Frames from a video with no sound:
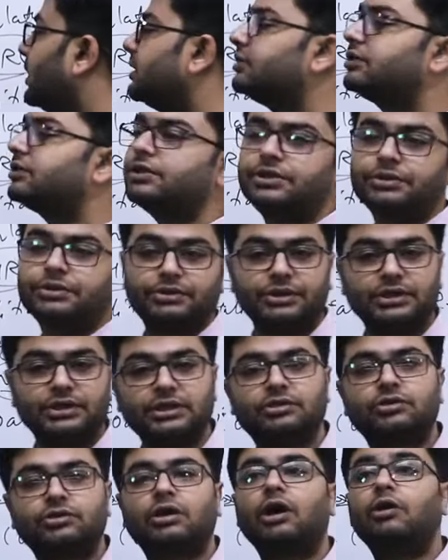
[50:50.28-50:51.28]
an institution
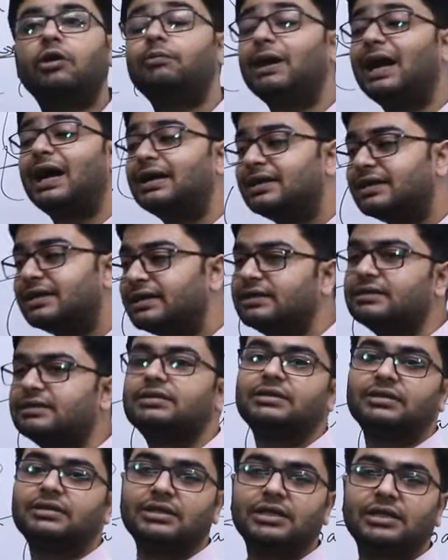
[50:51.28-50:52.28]
is or how bad it
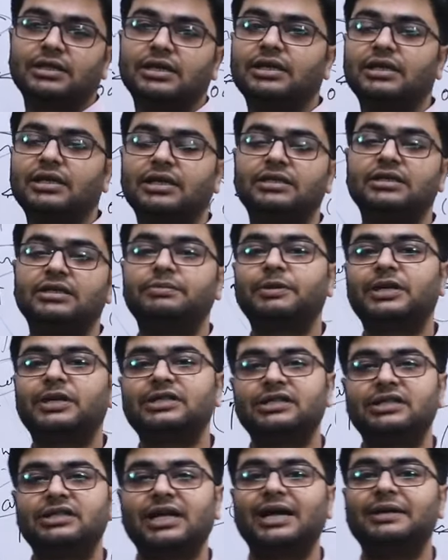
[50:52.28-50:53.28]
is in the
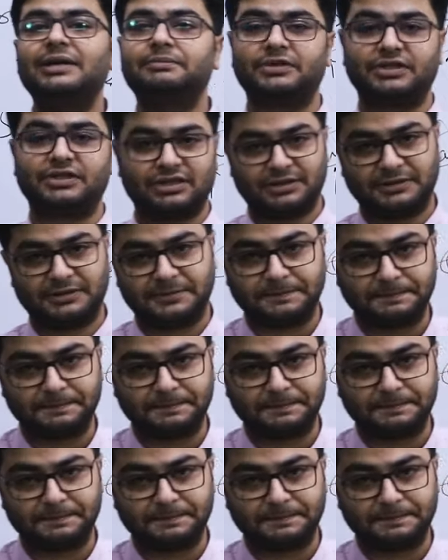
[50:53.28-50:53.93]
present times.